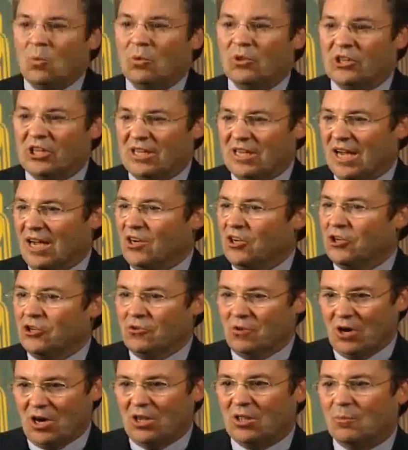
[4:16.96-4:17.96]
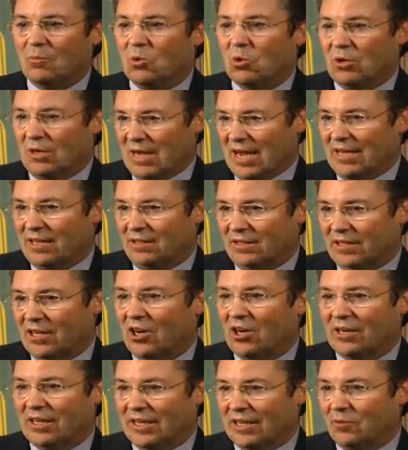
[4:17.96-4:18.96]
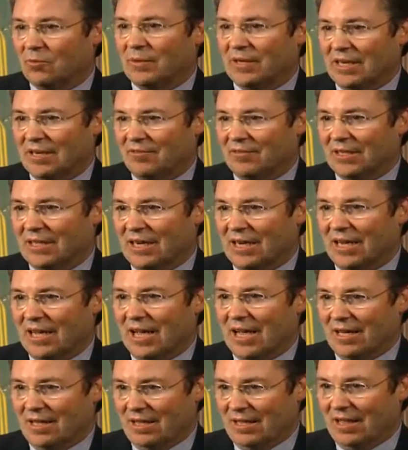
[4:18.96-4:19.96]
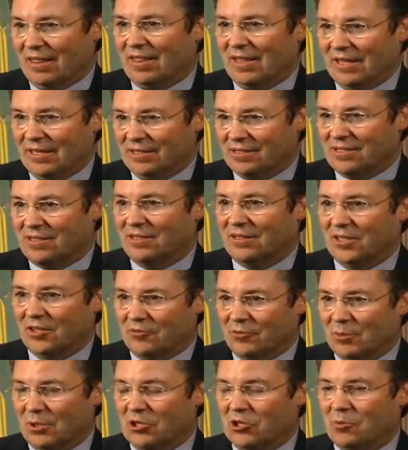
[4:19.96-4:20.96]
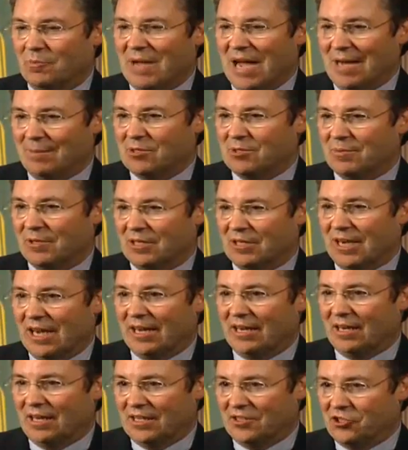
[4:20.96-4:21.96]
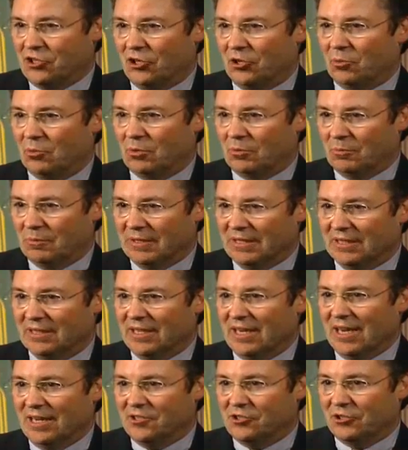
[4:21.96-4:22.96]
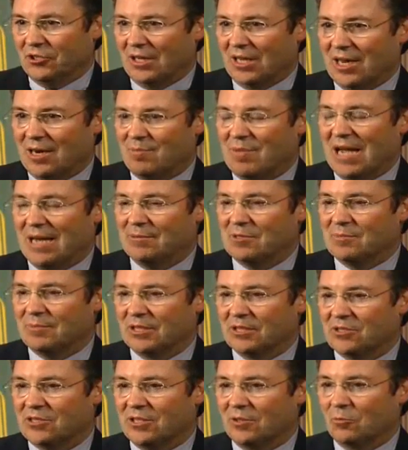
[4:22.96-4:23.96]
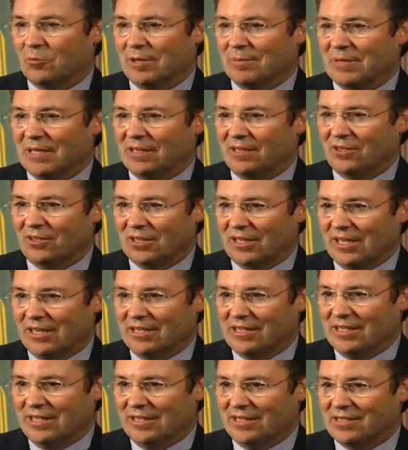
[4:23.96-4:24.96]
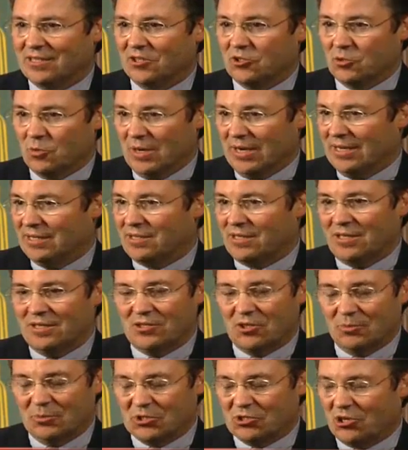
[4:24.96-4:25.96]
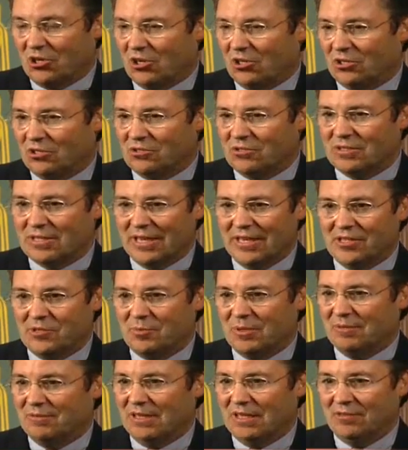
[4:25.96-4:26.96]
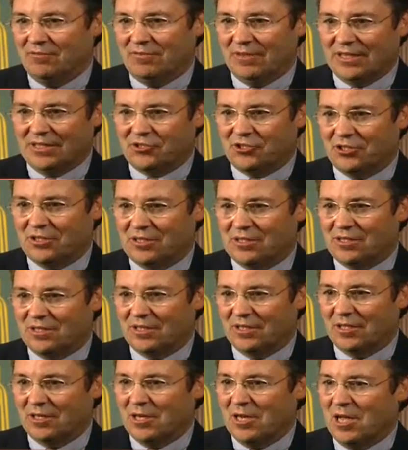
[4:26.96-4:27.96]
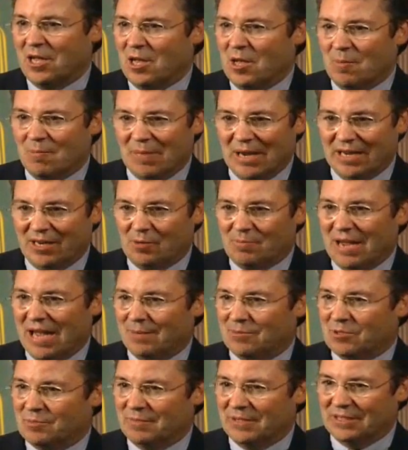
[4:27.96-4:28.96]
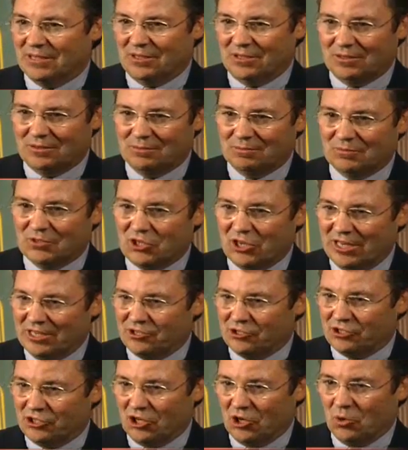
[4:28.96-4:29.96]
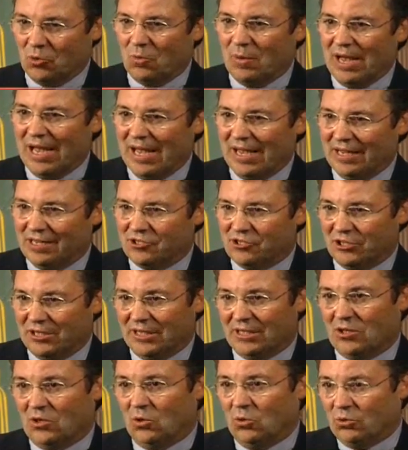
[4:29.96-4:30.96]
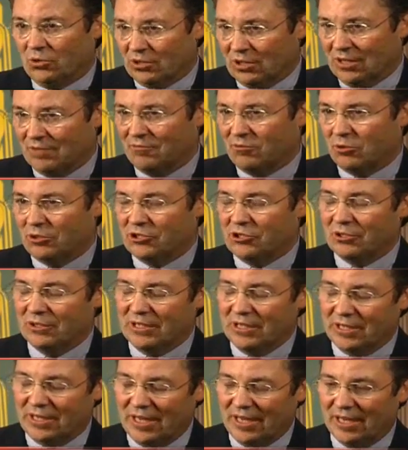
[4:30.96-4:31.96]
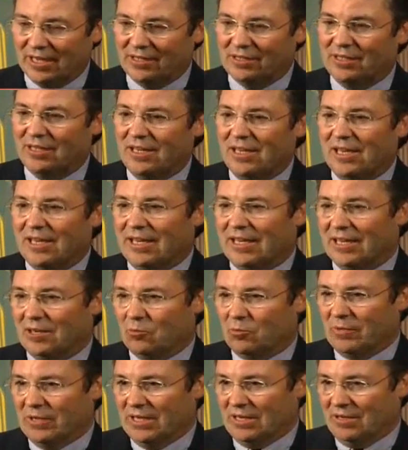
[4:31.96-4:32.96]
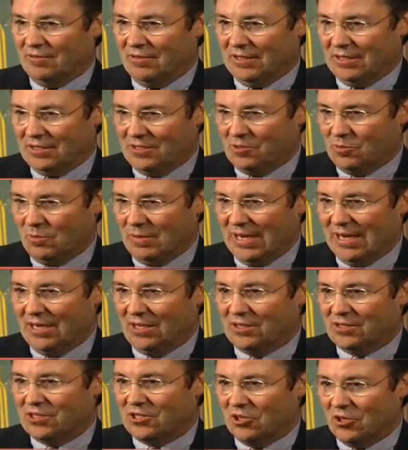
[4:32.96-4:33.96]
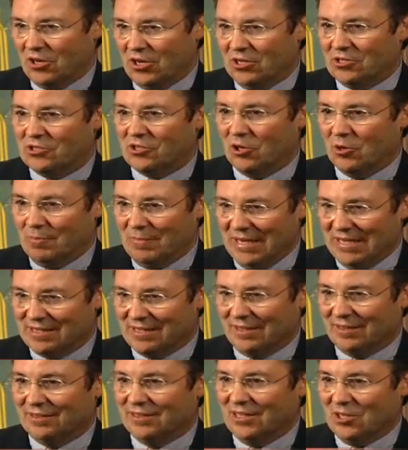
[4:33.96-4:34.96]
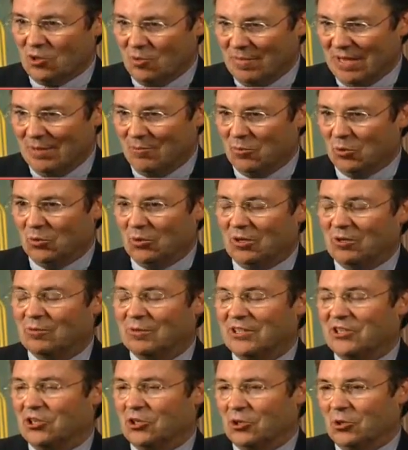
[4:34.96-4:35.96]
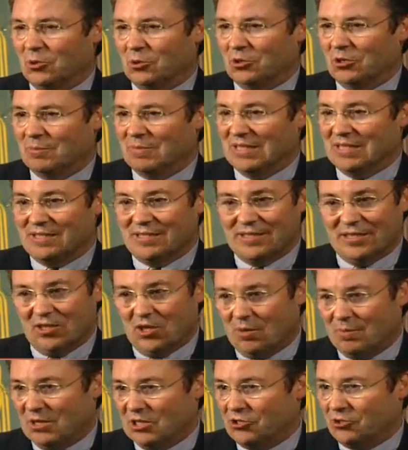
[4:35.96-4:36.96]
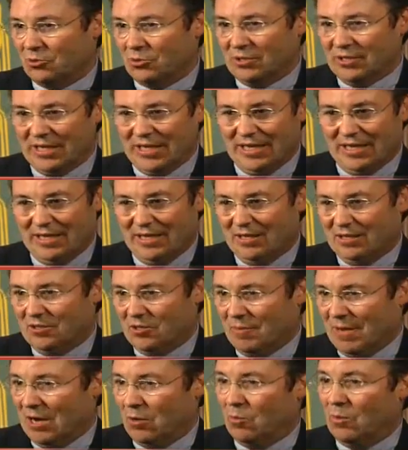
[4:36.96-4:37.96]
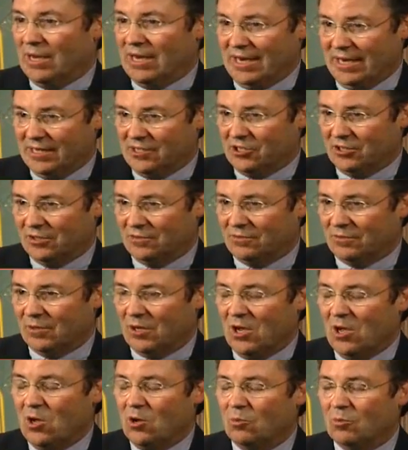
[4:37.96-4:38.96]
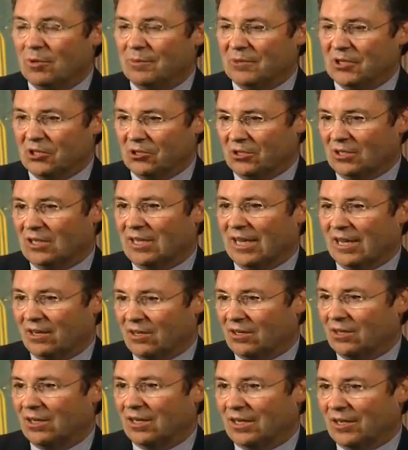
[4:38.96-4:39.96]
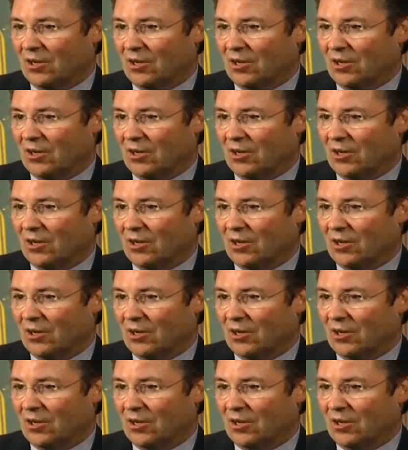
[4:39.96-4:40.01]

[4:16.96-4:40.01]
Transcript: Well, the younger you are, the more likely you are to get rid of it. I think it's clear from the new pap smear guidelines, we're really not doing a lot of pap smears in women in their late teens and 20s, because almost all those HPV infections and minor pap smear changes go away. As you get older, unfortunately, you can't get rid of it as well. So it means a little bit more when you're older, but still a majority, no matter what age of women you look at, are going